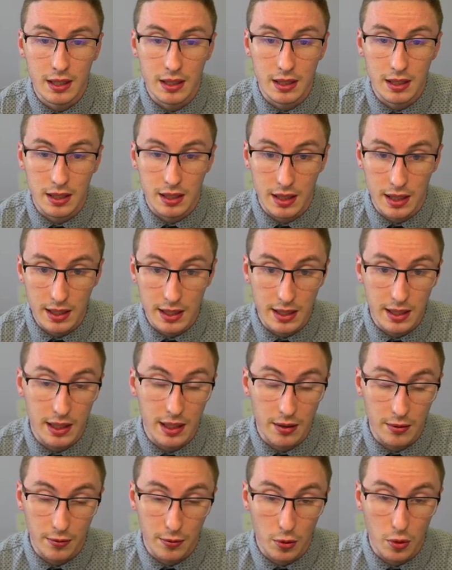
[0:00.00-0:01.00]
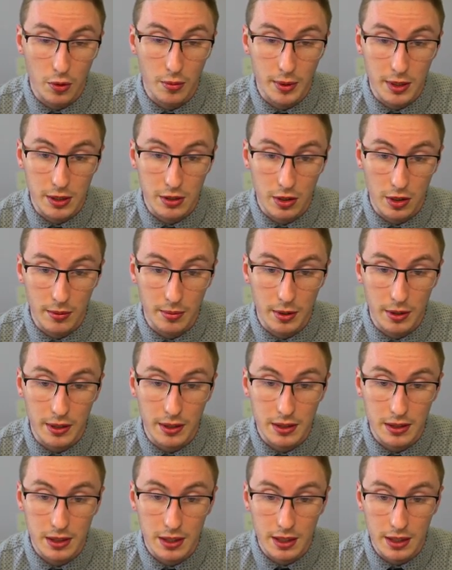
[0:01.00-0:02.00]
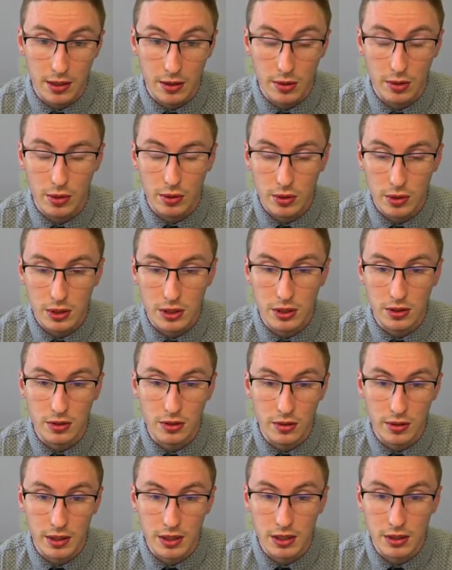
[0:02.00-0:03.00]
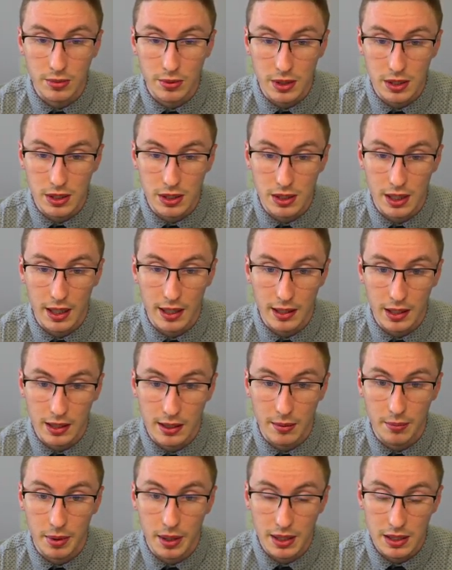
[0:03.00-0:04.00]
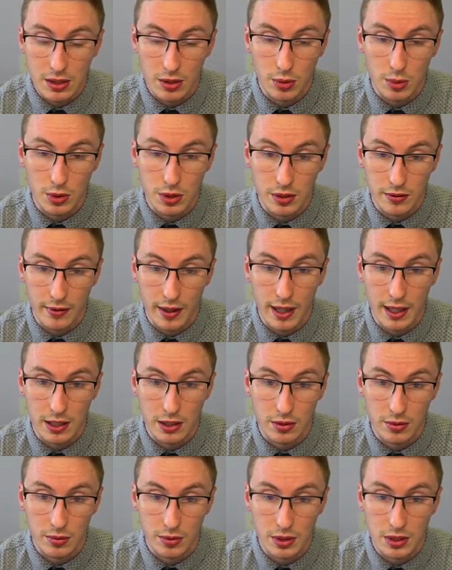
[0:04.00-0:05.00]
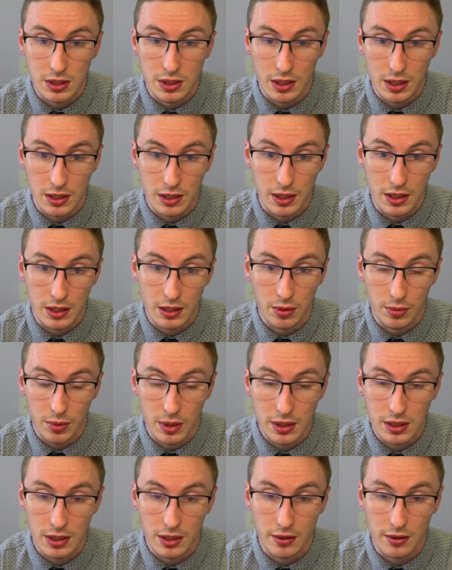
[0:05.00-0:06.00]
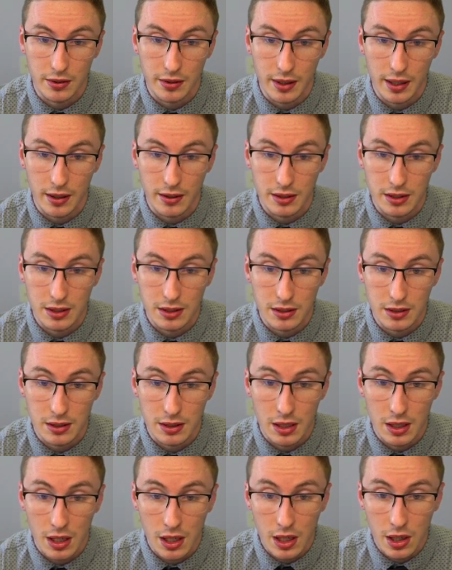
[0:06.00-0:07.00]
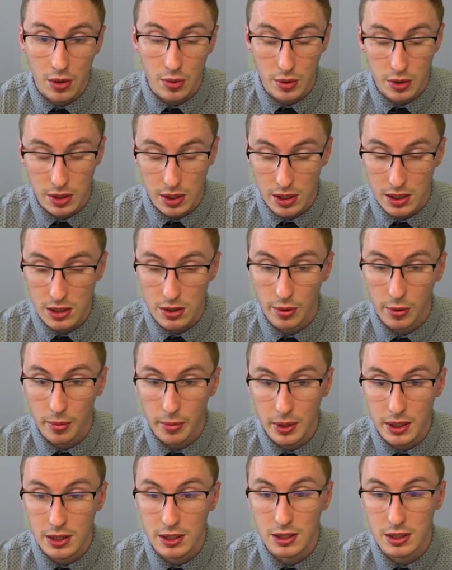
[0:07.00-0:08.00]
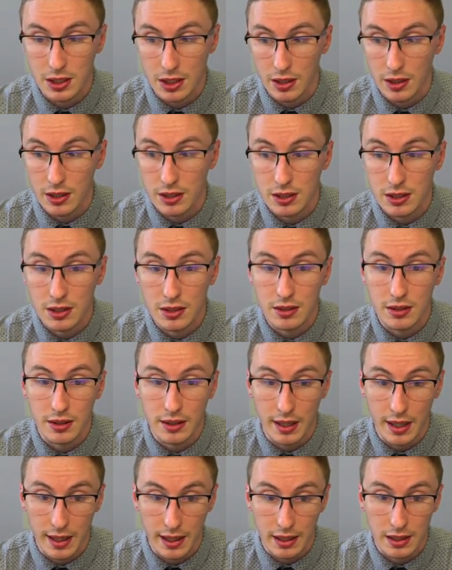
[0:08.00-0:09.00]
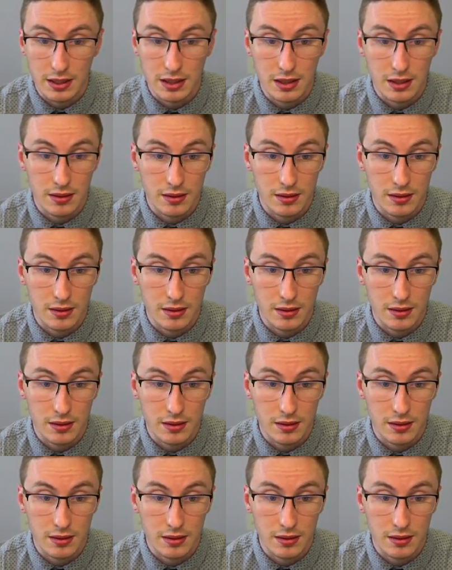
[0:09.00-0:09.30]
getting and forming turbulence. And in order to do this, we decided that the best course of action was to conduct a wind tunnel analysis, which this will be discussed next.